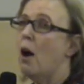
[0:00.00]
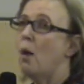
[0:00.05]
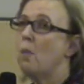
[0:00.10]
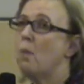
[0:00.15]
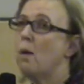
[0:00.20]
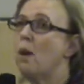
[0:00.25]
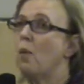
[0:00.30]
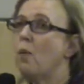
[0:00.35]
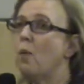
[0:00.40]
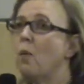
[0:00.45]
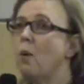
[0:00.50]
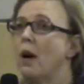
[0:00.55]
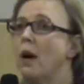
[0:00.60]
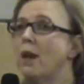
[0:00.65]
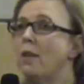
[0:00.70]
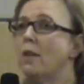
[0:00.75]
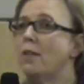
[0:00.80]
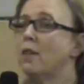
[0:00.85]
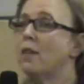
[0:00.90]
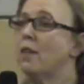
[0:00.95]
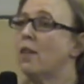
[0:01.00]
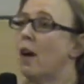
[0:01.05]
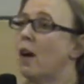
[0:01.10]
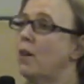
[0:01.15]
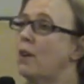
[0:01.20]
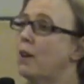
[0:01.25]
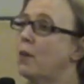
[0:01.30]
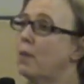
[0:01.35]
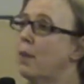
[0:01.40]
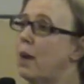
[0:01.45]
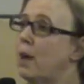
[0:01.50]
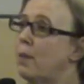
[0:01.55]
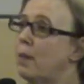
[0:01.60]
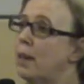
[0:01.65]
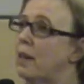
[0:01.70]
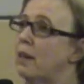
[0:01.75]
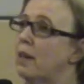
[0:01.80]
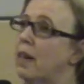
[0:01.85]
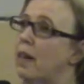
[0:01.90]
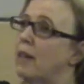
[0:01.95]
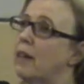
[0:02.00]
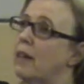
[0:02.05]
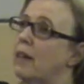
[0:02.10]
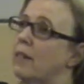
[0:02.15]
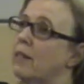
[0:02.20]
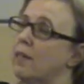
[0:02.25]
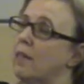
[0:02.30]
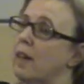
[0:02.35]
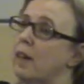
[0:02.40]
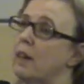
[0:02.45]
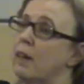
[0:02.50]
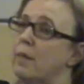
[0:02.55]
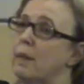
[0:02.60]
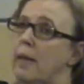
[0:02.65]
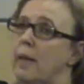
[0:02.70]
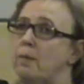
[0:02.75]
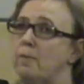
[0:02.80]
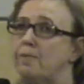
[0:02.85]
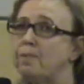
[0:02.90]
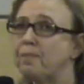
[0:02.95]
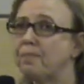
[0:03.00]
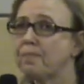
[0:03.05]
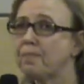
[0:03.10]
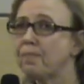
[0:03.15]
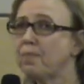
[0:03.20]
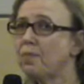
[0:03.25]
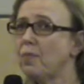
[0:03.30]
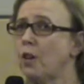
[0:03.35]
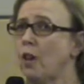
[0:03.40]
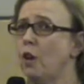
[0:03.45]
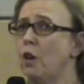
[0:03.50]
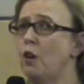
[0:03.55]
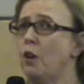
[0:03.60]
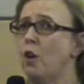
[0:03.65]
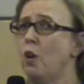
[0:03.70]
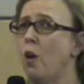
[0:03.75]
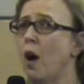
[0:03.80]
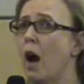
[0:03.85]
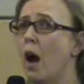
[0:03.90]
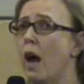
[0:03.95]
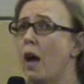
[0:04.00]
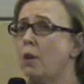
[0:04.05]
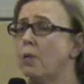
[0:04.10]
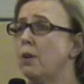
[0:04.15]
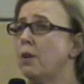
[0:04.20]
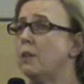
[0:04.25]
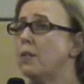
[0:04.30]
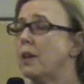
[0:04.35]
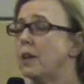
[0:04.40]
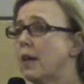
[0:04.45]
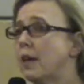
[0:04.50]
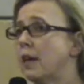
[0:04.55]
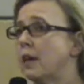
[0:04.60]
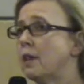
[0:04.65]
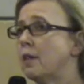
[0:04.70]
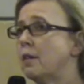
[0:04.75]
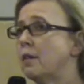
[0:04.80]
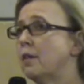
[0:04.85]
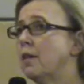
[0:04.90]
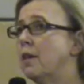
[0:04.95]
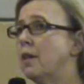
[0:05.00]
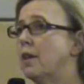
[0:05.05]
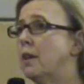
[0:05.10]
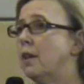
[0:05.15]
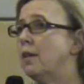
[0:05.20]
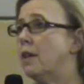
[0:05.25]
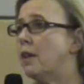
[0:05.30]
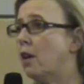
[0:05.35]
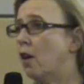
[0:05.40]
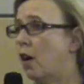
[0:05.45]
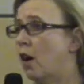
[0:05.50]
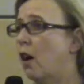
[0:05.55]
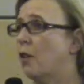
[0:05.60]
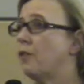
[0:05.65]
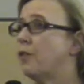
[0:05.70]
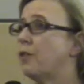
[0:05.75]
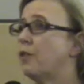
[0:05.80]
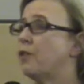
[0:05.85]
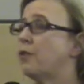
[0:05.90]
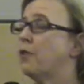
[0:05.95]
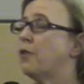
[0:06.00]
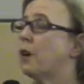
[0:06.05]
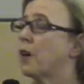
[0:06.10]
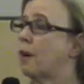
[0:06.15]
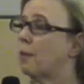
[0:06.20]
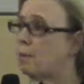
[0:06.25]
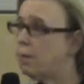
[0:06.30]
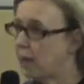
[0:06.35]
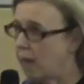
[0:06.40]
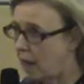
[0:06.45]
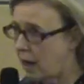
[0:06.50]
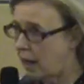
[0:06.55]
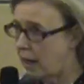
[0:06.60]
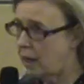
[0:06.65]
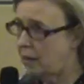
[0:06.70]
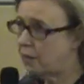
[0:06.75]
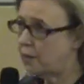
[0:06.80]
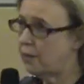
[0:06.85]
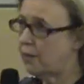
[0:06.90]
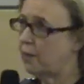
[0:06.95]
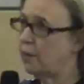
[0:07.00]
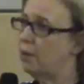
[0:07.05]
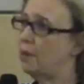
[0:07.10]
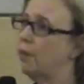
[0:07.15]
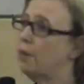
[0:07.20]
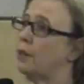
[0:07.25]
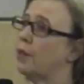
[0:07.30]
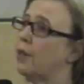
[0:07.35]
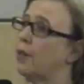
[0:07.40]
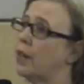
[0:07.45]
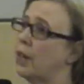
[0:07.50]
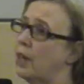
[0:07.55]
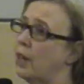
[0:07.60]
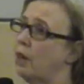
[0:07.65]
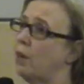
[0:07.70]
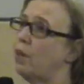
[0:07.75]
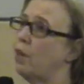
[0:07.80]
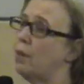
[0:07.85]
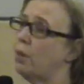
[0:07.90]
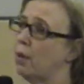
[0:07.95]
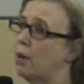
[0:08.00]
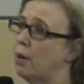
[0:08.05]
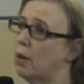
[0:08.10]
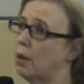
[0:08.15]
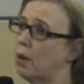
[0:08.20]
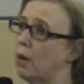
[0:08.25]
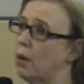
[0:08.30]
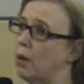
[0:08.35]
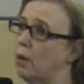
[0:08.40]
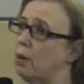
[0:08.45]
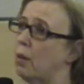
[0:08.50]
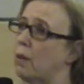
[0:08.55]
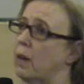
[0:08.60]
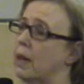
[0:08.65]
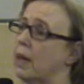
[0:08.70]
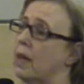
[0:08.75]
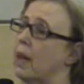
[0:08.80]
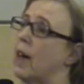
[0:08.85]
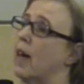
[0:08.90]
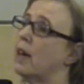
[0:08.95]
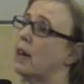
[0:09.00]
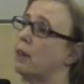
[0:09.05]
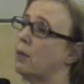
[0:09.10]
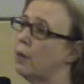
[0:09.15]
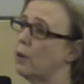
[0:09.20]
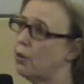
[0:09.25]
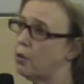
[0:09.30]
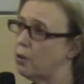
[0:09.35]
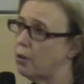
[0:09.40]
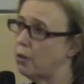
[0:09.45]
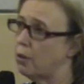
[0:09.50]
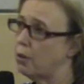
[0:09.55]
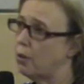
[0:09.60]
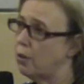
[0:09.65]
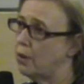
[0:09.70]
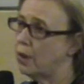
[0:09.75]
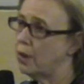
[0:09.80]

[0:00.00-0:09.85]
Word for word: but one of the Saudi Arabian delegates said to me, you know, I was in the Office for Compliance for the Kyoto Protocol when Canada withdrew.